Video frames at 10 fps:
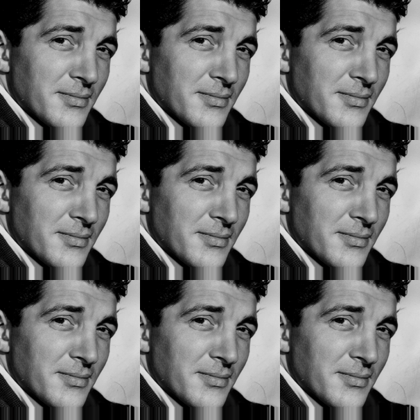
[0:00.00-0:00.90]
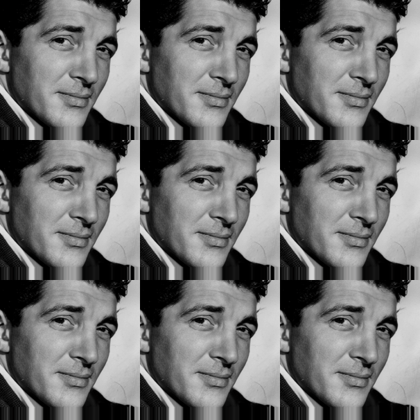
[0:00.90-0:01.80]

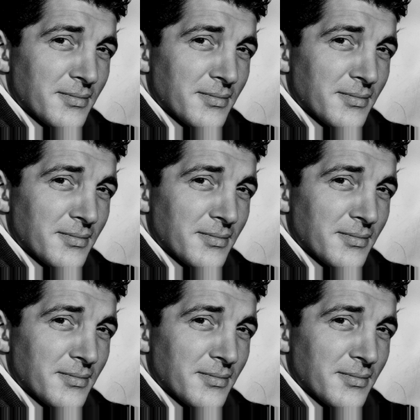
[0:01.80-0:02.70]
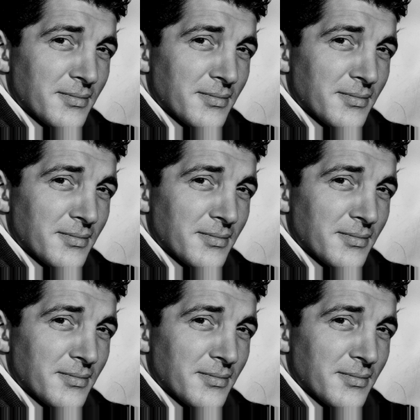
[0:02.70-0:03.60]

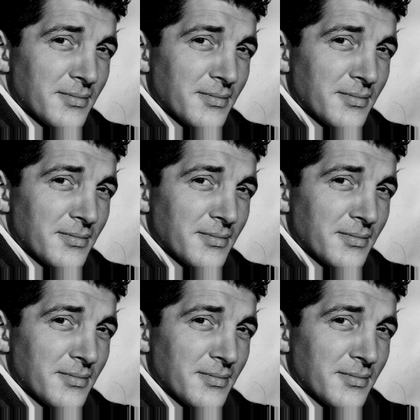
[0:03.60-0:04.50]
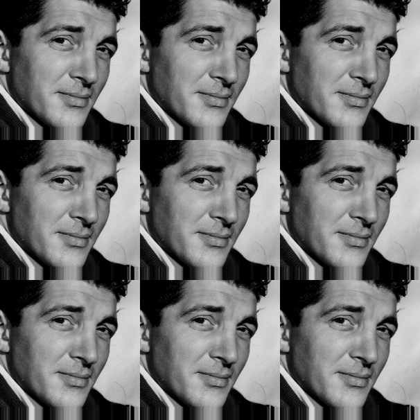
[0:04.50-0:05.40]

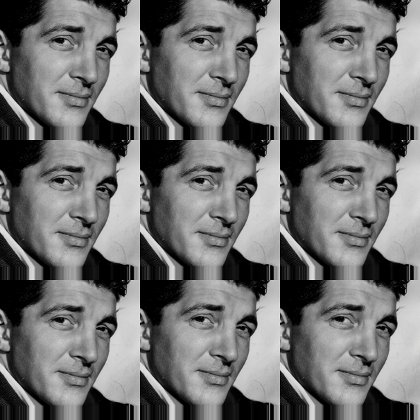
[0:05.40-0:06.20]
This is a still picture; no speech is visible.